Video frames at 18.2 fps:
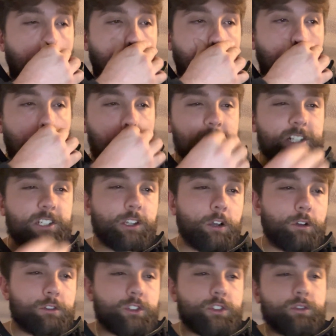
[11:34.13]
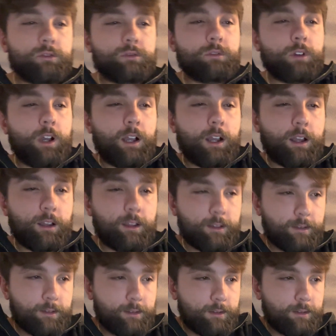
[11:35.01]
Let's go
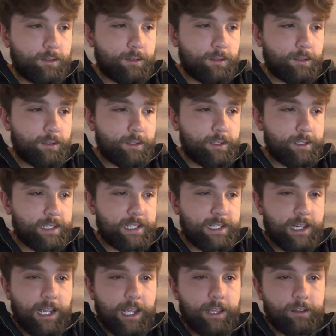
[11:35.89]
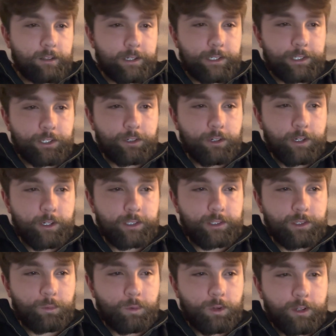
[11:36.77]
to Skylar and York,
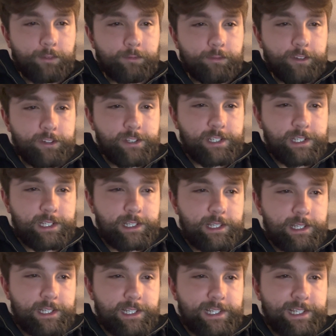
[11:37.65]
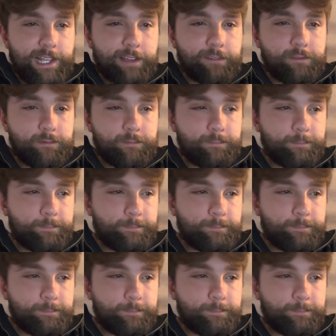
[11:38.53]
the 1 versus the 7.